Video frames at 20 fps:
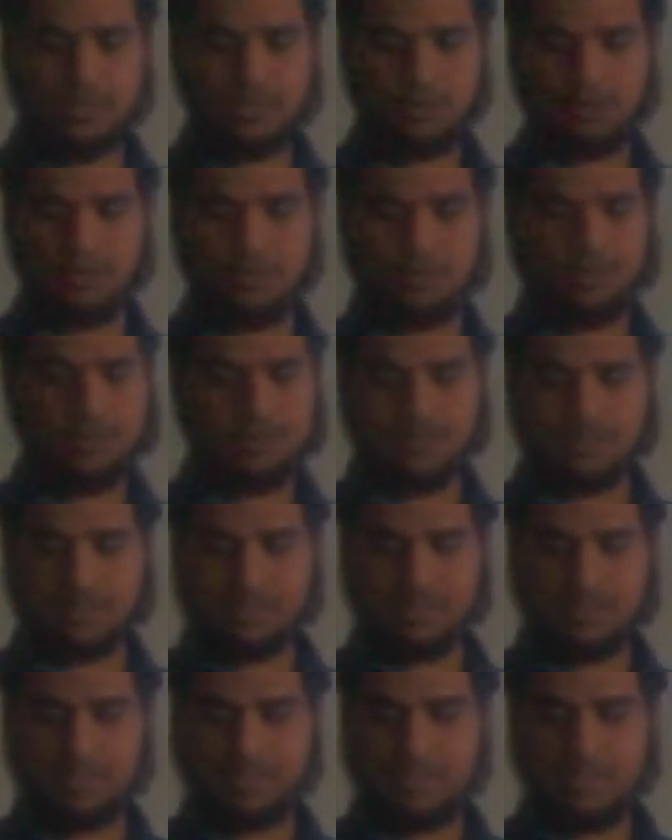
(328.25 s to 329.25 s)
or
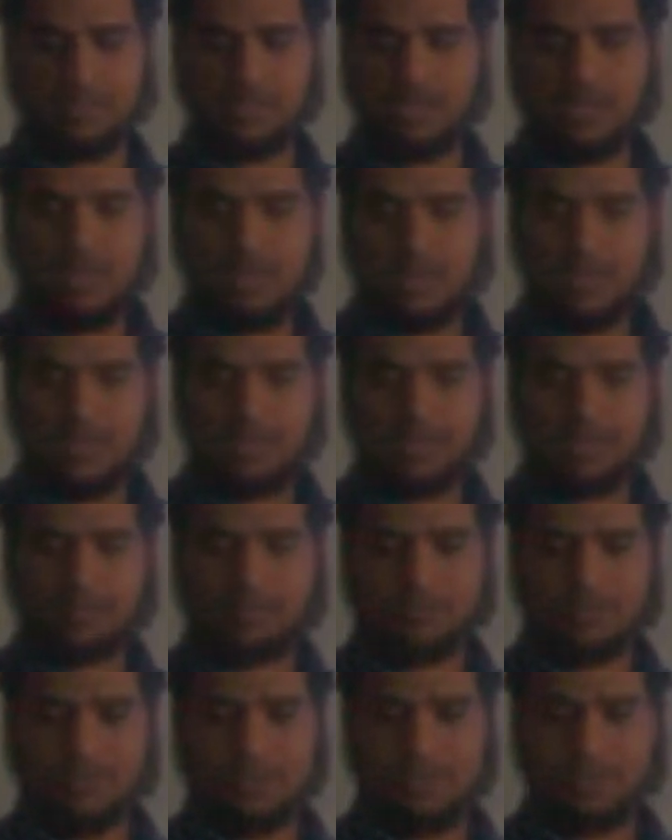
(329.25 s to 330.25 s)
printing and
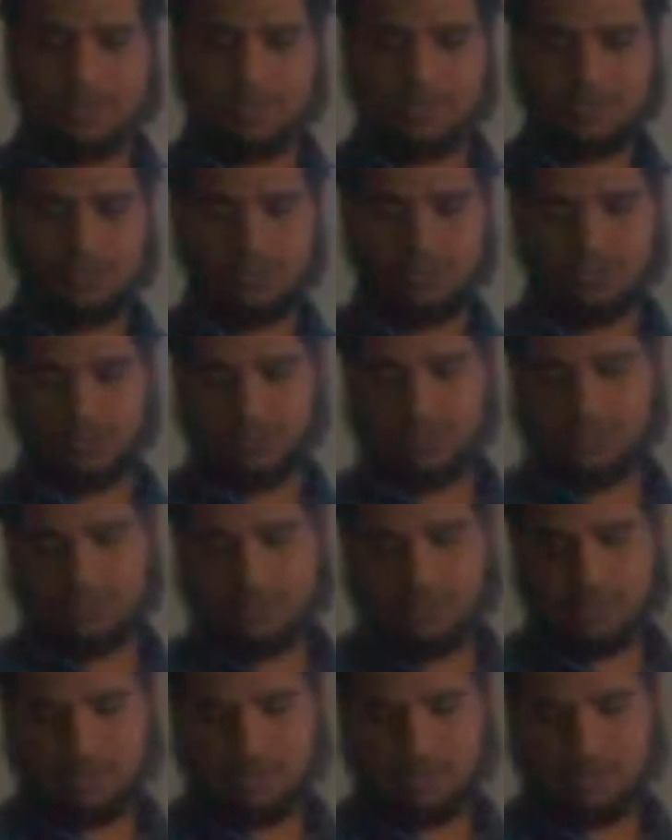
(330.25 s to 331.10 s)
many other uses.